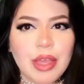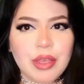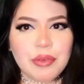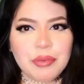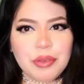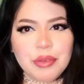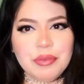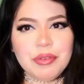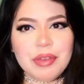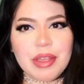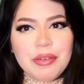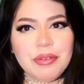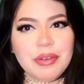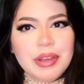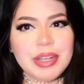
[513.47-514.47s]
If you've
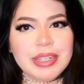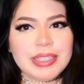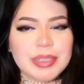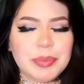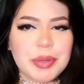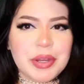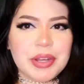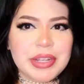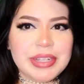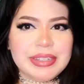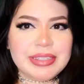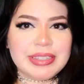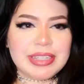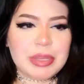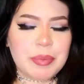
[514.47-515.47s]
never
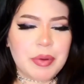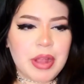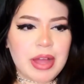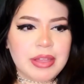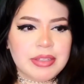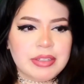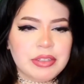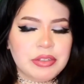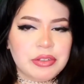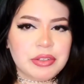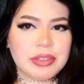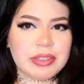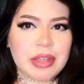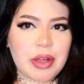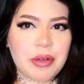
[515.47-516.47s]
experienced sleep paralysis
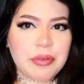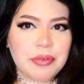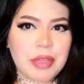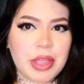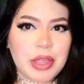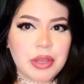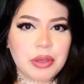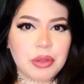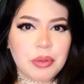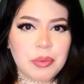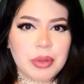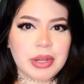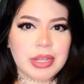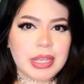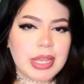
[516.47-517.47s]
yourself and you
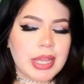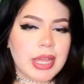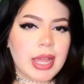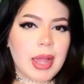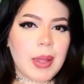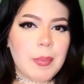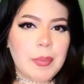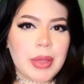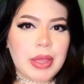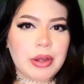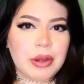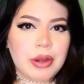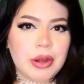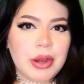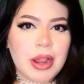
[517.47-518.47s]
want to get a
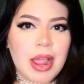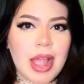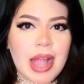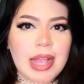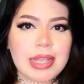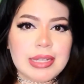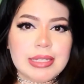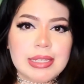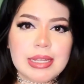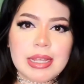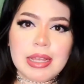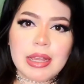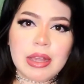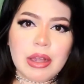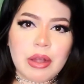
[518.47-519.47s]
better
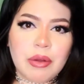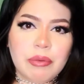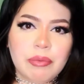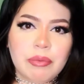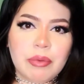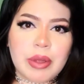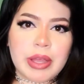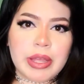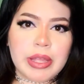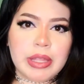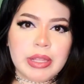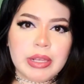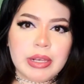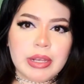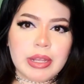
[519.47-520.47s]
idea of what
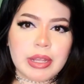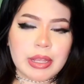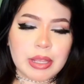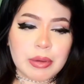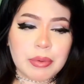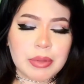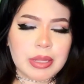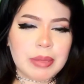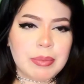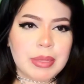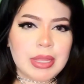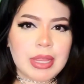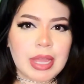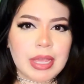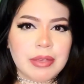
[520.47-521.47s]
it could really
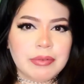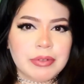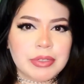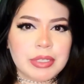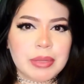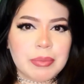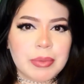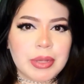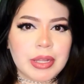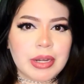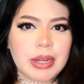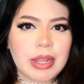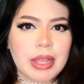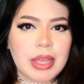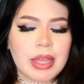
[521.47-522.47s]
be like for
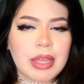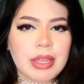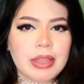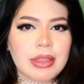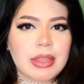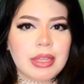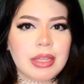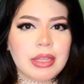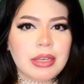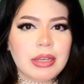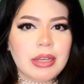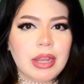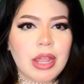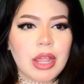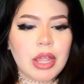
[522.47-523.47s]
someone,
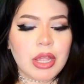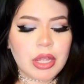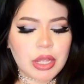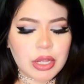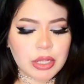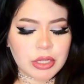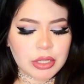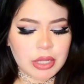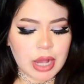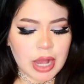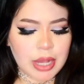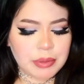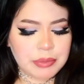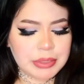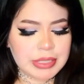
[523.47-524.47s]
then
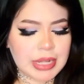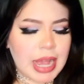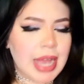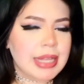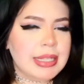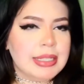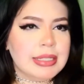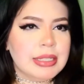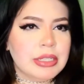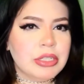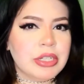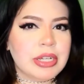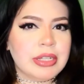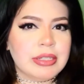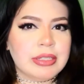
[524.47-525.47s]
I would highly
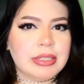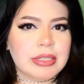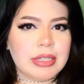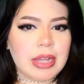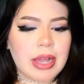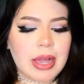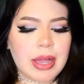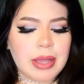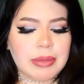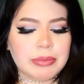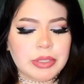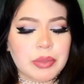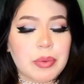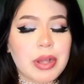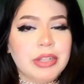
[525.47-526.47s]
suggest
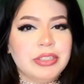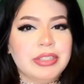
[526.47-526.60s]
to watch